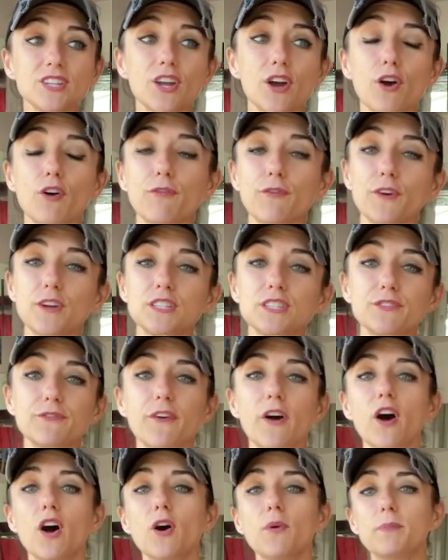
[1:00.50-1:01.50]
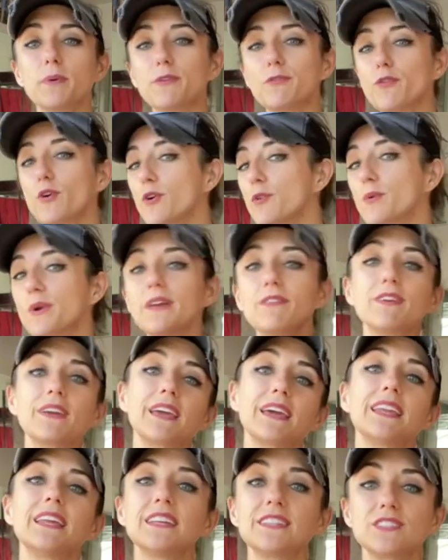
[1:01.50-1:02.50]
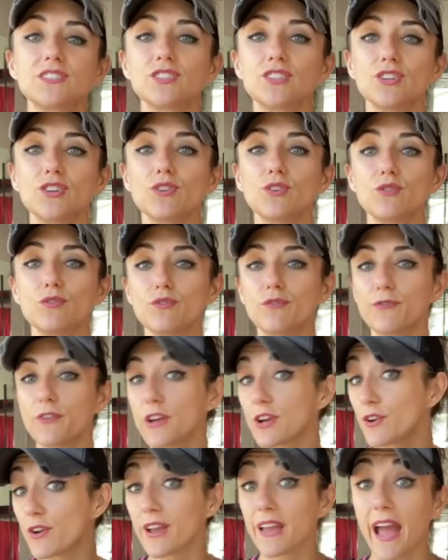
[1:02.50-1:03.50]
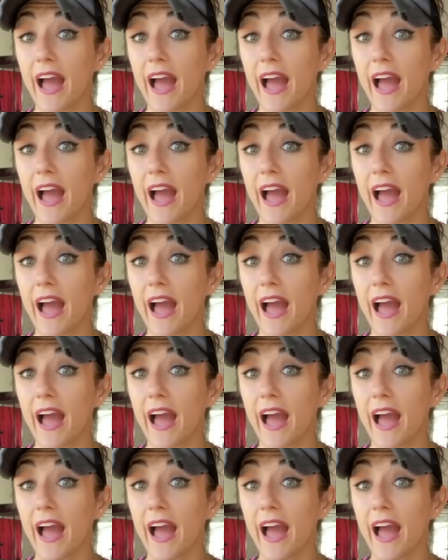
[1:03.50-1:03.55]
know, first of all, before we even get into figuring